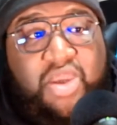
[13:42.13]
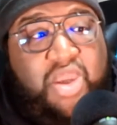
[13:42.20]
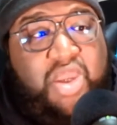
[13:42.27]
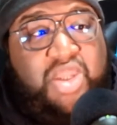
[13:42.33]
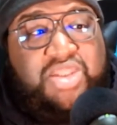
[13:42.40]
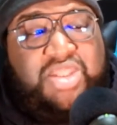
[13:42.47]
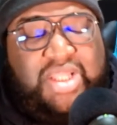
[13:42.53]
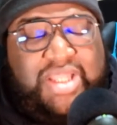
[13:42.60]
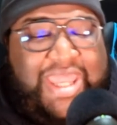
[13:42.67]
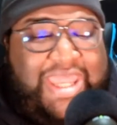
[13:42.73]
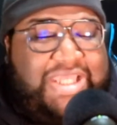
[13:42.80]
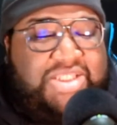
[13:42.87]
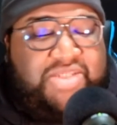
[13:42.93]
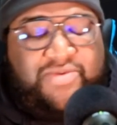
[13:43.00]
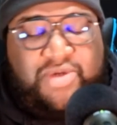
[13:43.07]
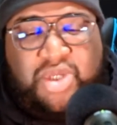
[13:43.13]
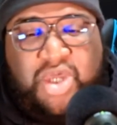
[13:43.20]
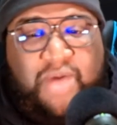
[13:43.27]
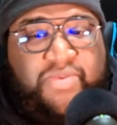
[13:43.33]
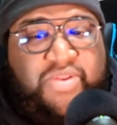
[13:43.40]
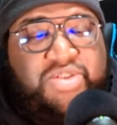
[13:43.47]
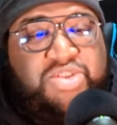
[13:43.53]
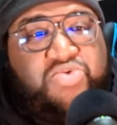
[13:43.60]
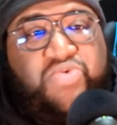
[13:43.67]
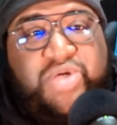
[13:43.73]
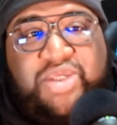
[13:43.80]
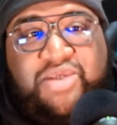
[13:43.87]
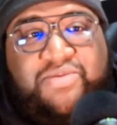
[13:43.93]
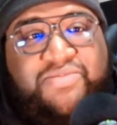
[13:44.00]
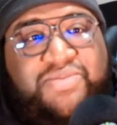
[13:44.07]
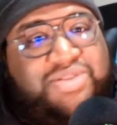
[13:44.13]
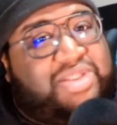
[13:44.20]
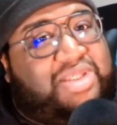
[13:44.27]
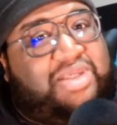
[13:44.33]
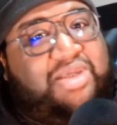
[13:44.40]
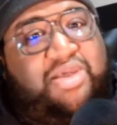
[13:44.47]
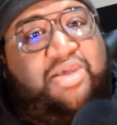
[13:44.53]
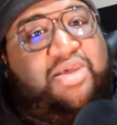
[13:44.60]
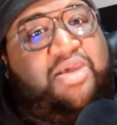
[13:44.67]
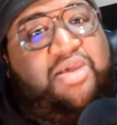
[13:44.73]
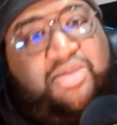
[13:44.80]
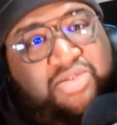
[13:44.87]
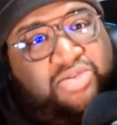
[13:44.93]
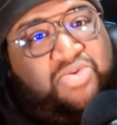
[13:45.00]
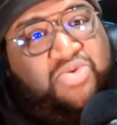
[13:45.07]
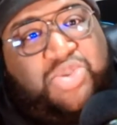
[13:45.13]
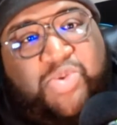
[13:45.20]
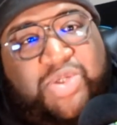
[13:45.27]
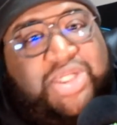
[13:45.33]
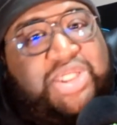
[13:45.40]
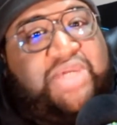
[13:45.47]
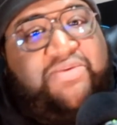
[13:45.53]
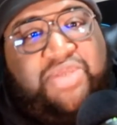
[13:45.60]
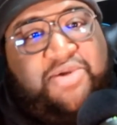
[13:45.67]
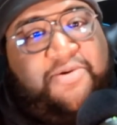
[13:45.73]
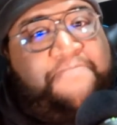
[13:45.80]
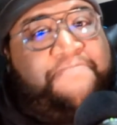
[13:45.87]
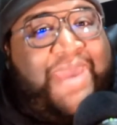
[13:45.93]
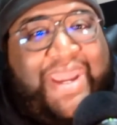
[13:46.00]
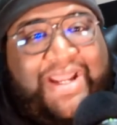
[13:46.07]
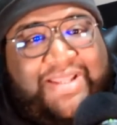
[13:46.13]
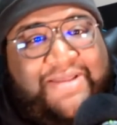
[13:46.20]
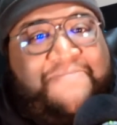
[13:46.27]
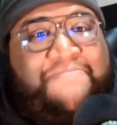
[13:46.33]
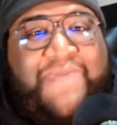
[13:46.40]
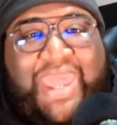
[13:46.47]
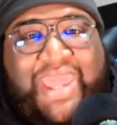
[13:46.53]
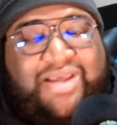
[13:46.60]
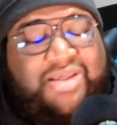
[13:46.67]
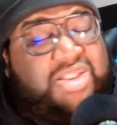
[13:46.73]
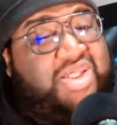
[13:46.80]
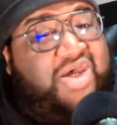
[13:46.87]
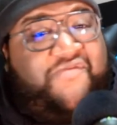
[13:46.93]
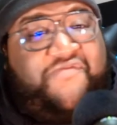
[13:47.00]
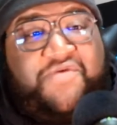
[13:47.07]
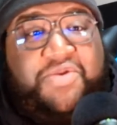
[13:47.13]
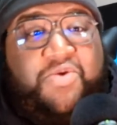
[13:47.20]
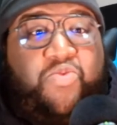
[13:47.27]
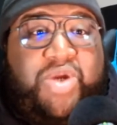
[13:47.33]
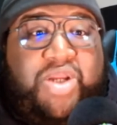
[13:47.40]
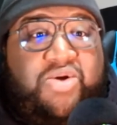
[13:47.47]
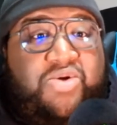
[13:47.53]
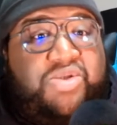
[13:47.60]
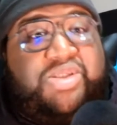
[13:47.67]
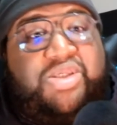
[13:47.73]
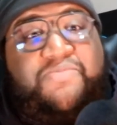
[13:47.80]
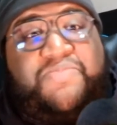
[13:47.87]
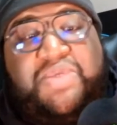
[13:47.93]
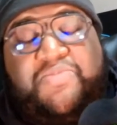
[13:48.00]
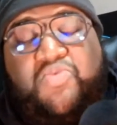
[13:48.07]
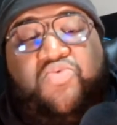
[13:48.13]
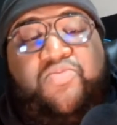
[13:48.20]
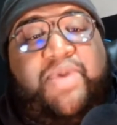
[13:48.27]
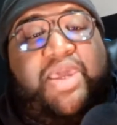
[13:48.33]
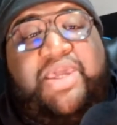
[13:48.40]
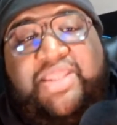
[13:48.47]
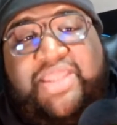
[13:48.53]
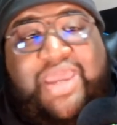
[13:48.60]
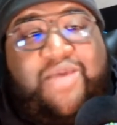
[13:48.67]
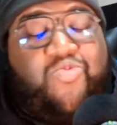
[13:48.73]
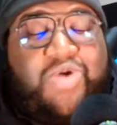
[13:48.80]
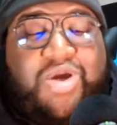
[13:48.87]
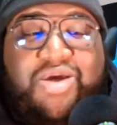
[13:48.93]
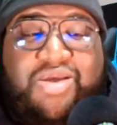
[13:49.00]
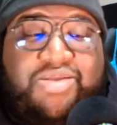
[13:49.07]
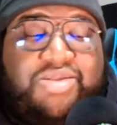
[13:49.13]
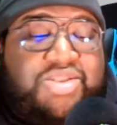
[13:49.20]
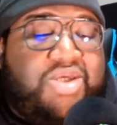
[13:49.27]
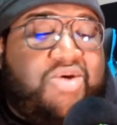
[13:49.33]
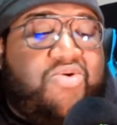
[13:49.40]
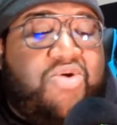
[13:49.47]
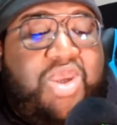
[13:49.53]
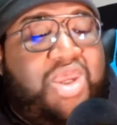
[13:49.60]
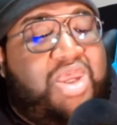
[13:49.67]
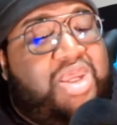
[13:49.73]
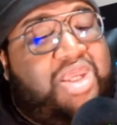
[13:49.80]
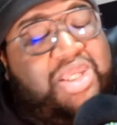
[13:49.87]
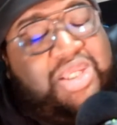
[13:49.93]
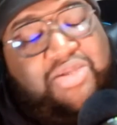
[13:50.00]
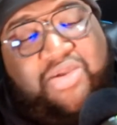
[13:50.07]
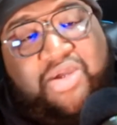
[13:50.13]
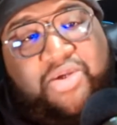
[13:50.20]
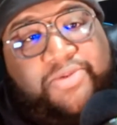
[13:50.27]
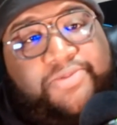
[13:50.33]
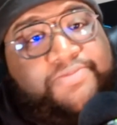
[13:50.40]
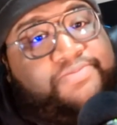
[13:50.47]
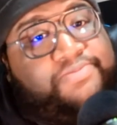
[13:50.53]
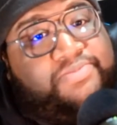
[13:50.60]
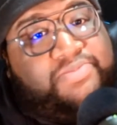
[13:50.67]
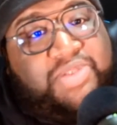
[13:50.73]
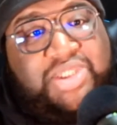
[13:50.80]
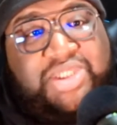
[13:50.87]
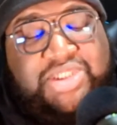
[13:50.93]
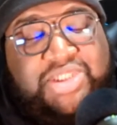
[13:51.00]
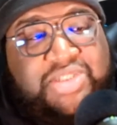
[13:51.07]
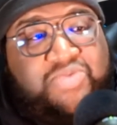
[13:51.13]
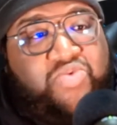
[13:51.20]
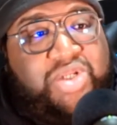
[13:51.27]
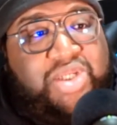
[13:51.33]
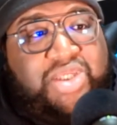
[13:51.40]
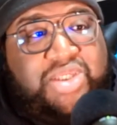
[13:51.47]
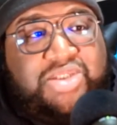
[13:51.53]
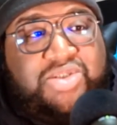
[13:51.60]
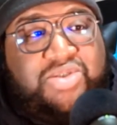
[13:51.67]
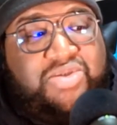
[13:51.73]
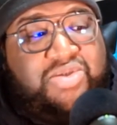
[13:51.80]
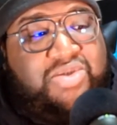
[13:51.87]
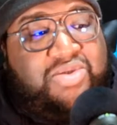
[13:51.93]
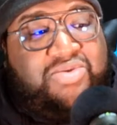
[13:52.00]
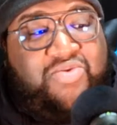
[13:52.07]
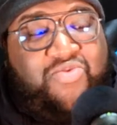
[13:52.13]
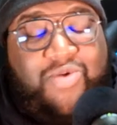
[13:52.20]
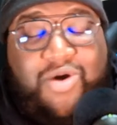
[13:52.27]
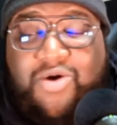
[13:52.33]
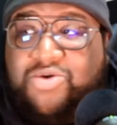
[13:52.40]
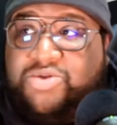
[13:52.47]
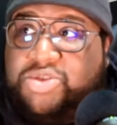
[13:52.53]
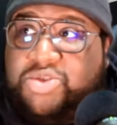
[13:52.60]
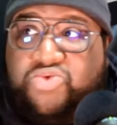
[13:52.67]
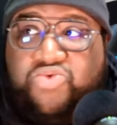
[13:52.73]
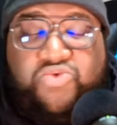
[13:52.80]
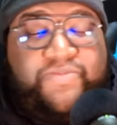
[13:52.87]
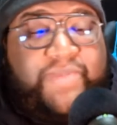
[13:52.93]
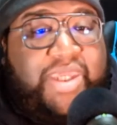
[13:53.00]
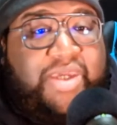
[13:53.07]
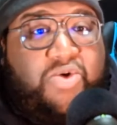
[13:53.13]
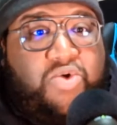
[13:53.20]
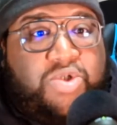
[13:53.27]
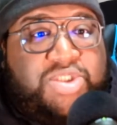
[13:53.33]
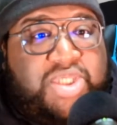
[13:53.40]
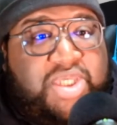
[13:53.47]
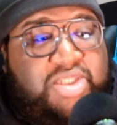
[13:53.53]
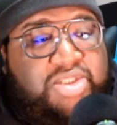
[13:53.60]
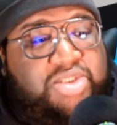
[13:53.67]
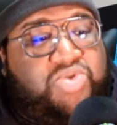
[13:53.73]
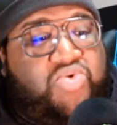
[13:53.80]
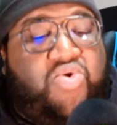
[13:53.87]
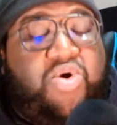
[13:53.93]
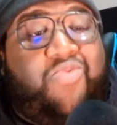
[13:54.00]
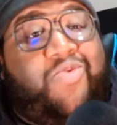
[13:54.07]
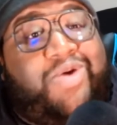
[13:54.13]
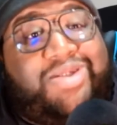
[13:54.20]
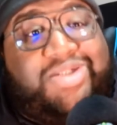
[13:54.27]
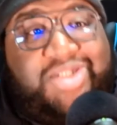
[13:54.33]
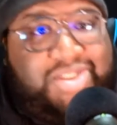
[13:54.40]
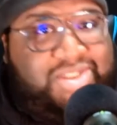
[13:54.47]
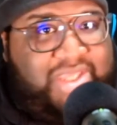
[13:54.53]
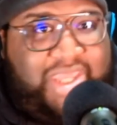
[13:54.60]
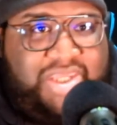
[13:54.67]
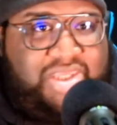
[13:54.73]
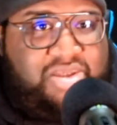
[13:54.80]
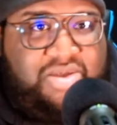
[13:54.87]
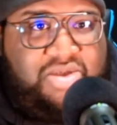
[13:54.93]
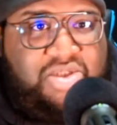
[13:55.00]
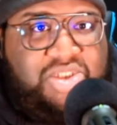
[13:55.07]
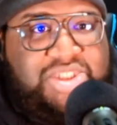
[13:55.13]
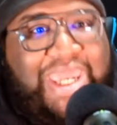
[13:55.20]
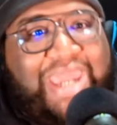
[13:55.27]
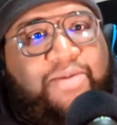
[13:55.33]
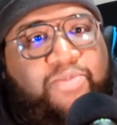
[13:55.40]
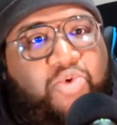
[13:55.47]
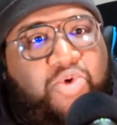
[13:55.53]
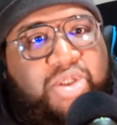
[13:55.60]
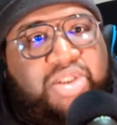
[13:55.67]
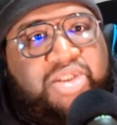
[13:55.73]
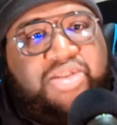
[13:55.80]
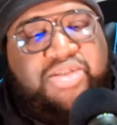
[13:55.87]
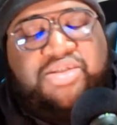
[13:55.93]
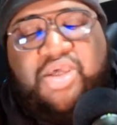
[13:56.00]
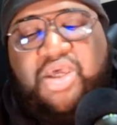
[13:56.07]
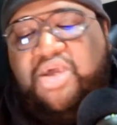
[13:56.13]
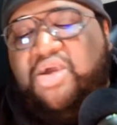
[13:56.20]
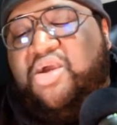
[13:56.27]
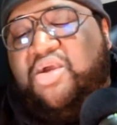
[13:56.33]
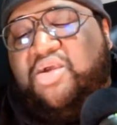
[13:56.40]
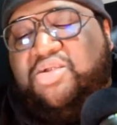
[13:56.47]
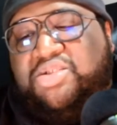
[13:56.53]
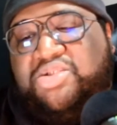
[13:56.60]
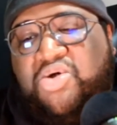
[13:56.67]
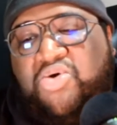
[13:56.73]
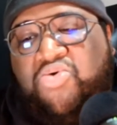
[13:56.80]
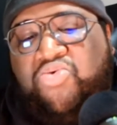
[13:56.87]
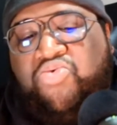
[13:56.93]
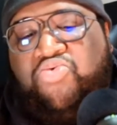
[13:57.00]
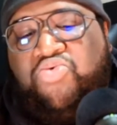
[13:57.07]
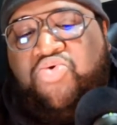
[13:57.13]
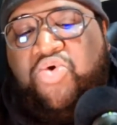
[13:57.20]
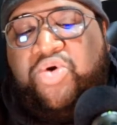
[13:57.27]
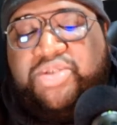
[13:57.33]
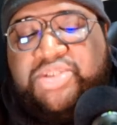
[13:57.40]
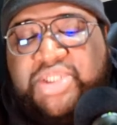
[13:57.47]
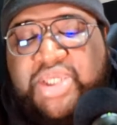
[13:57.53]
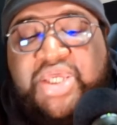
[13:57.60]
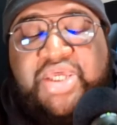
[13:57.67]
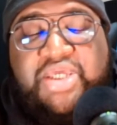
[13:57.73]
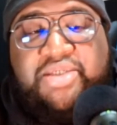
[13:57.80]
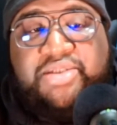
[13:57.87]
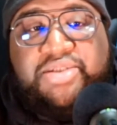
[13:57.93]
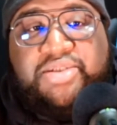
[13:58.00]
the last couple of UMs, dudes weren't giving you back to back except for the winners and the people who made that run. So, he just went against the wrong dude, man. Cortez is on one just like Jack Boy is. So Cortez